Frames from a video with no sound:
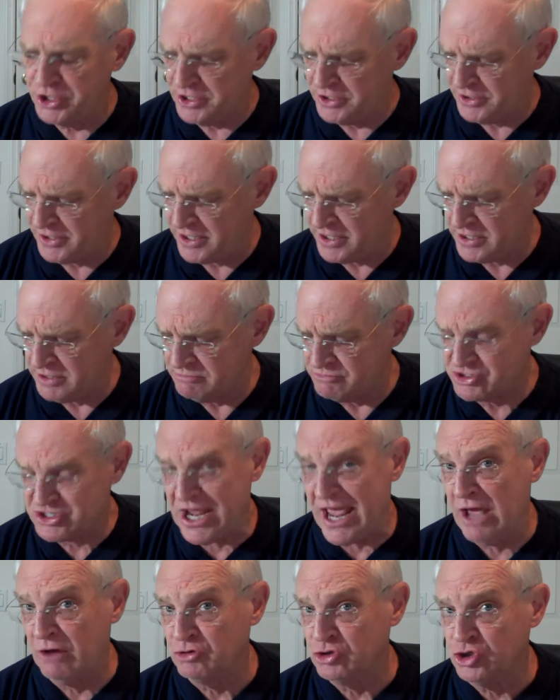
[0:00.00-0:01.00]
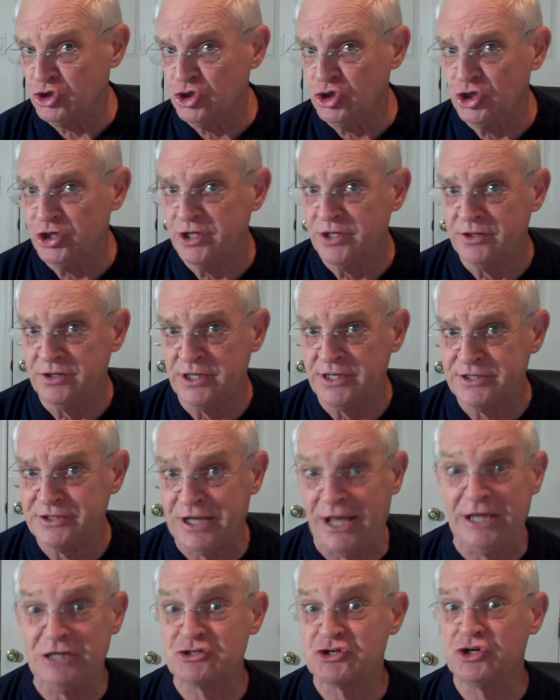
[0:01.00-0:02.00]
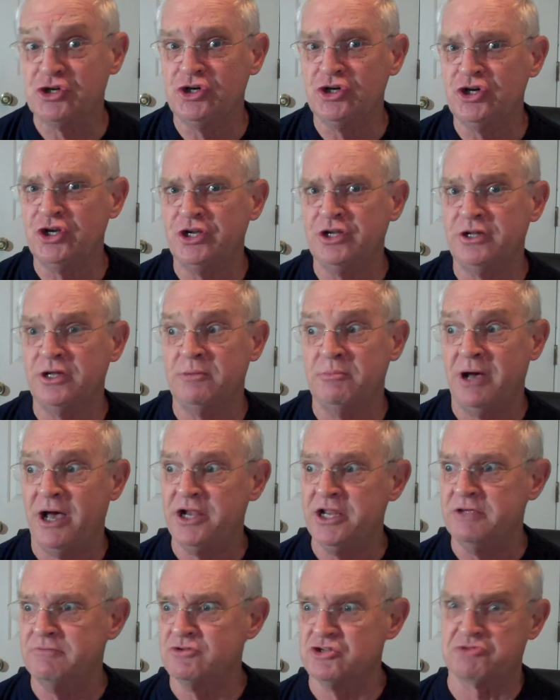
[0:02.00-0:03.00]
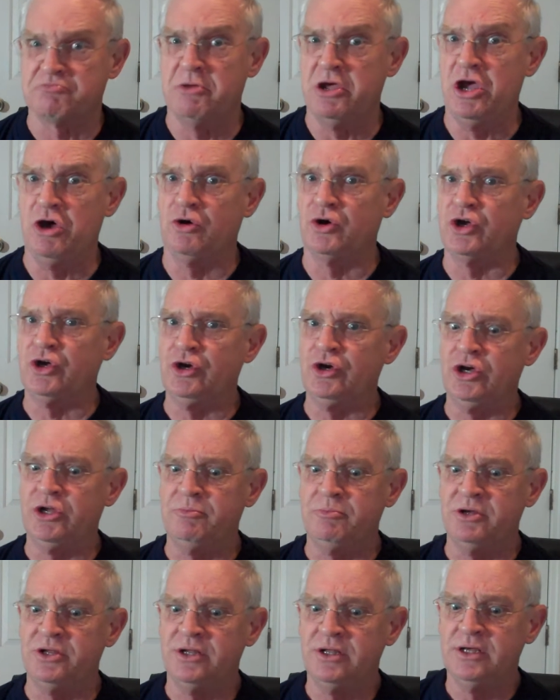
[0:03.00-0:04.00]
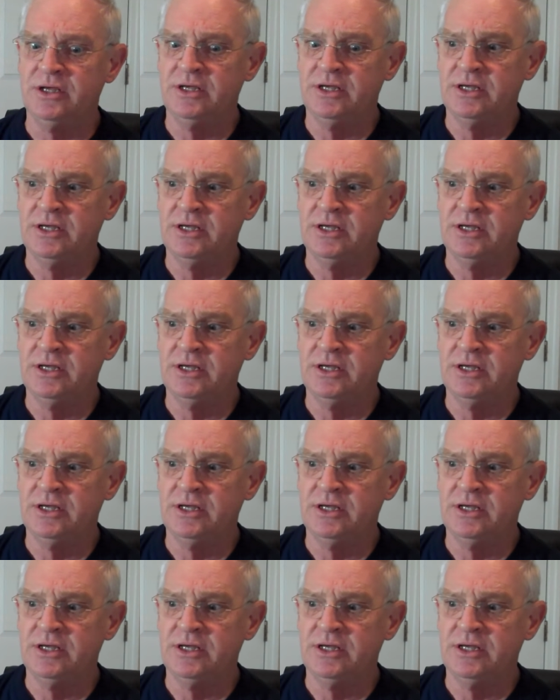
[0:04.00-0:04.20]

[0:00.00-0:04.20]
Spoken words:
and they sound good, and they taste good, and they might even smell good, but